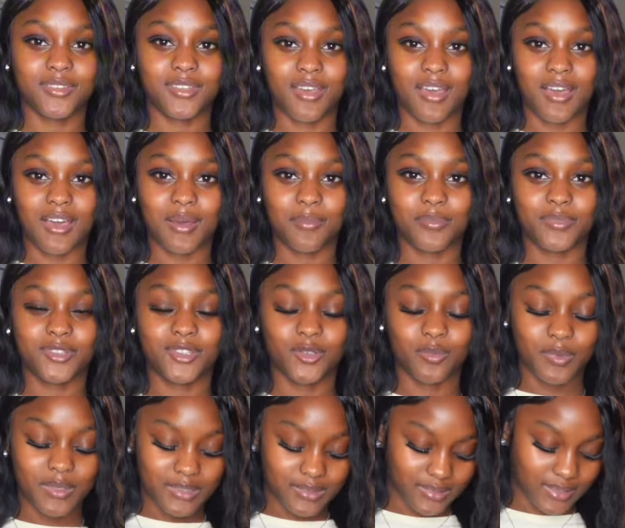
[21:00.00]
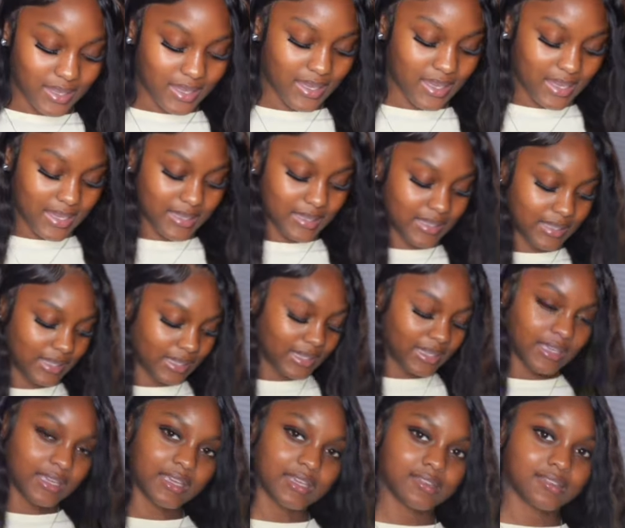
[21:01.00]
top two-piece set, and
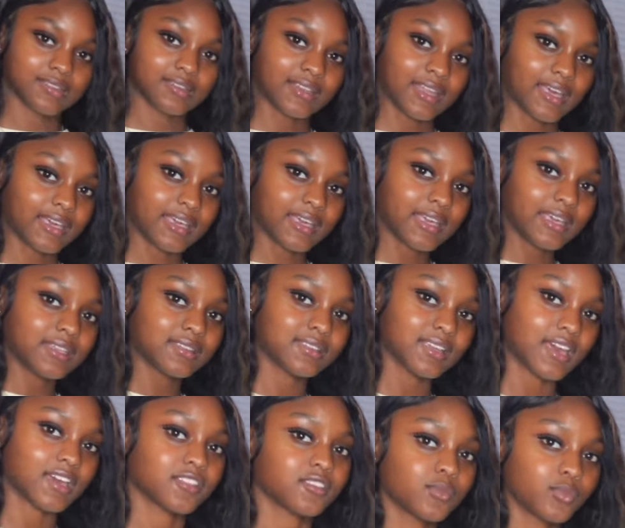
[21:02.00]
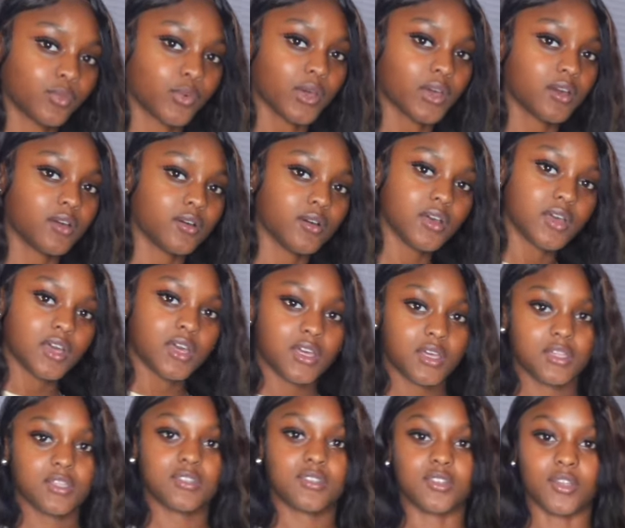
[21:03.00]
it is leggings as well.
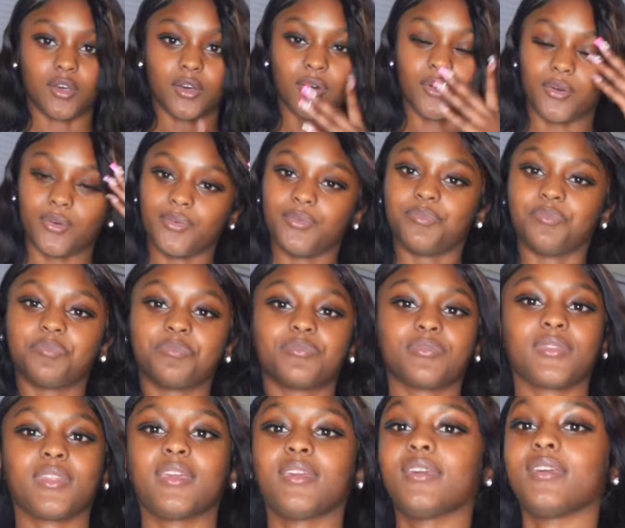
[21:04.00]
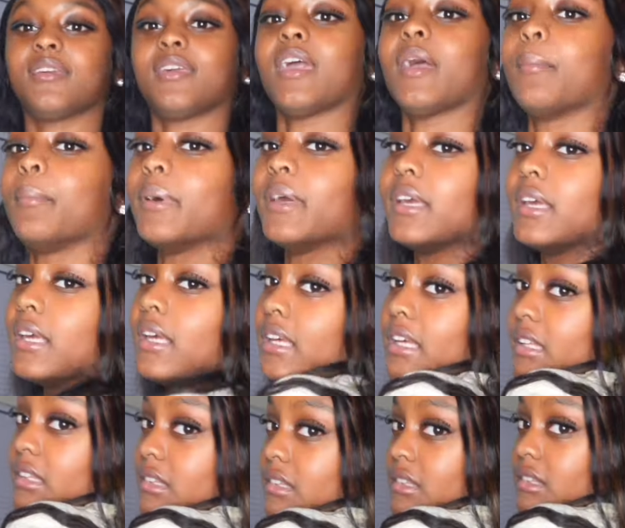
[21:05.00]
So yeah, but it
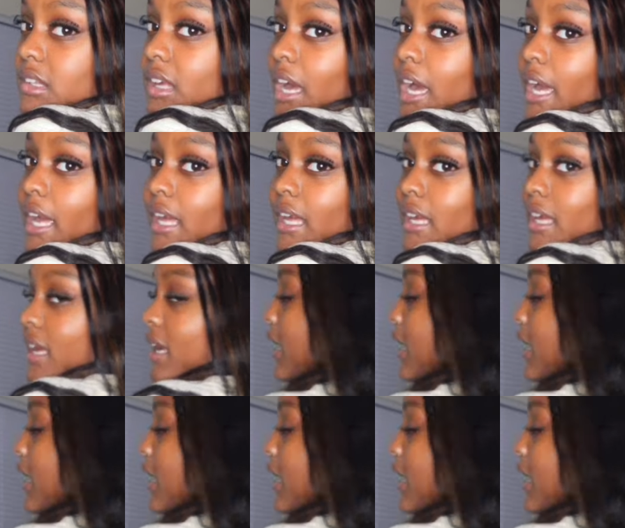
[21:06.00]
is tight,